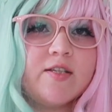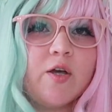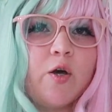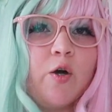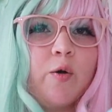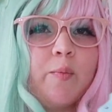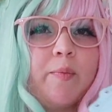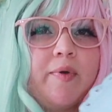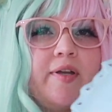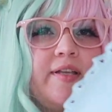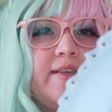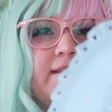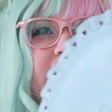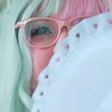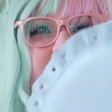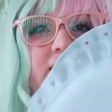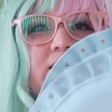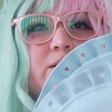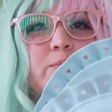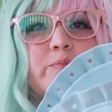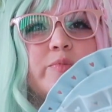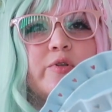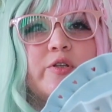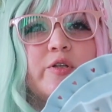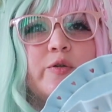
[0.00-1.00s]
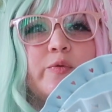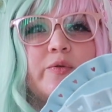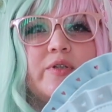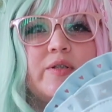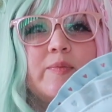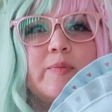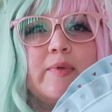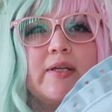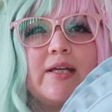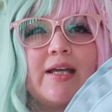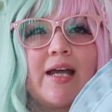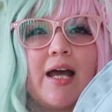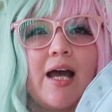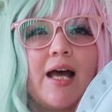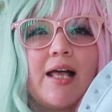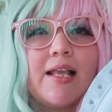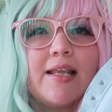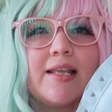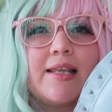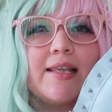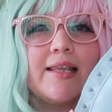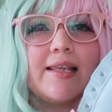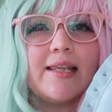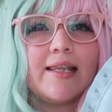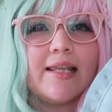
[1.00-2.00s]
hoping that the blue would be a
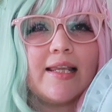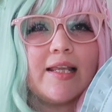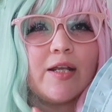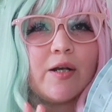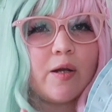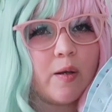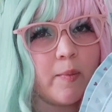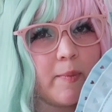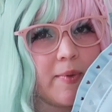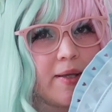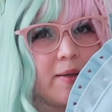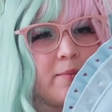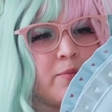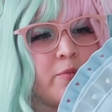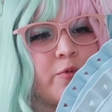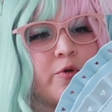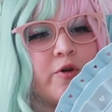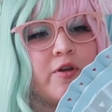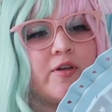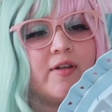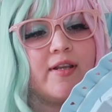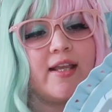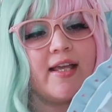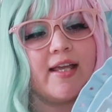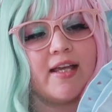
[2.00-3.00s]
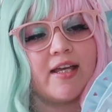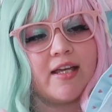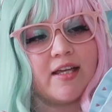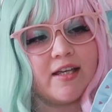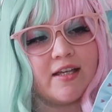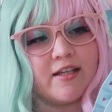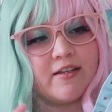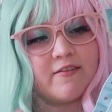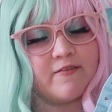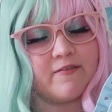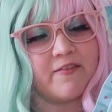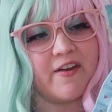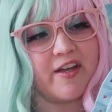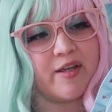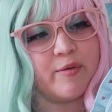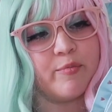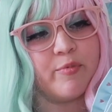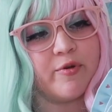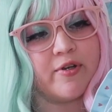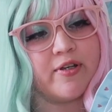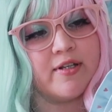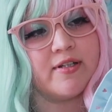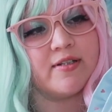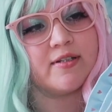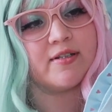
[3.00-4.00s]
little bit more like a
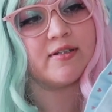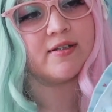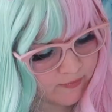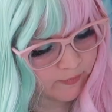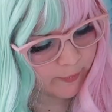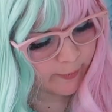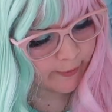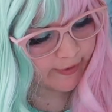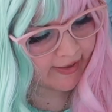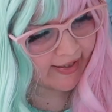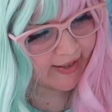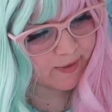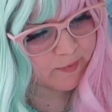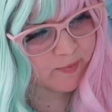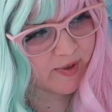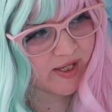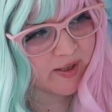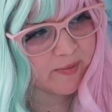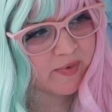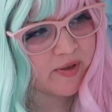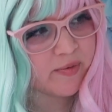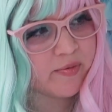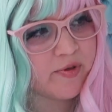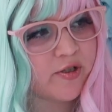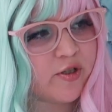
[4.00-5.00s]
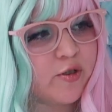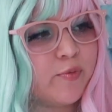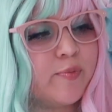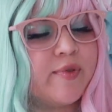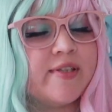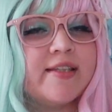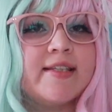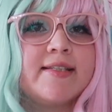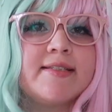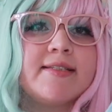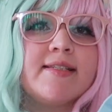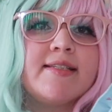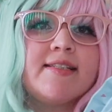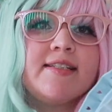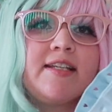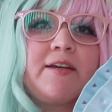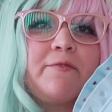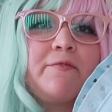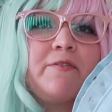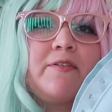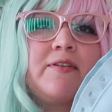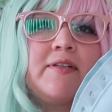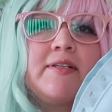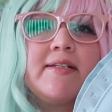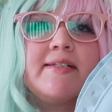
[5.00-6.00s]
vibrant, more like baby blue, but this is
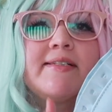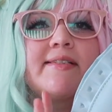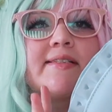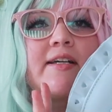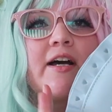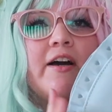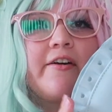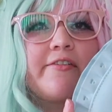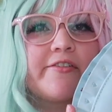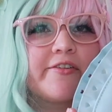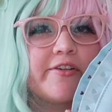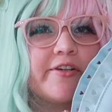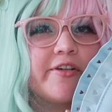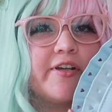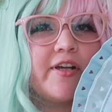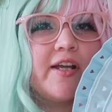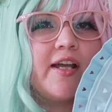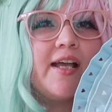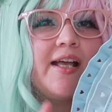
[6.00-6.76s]
definitely softer,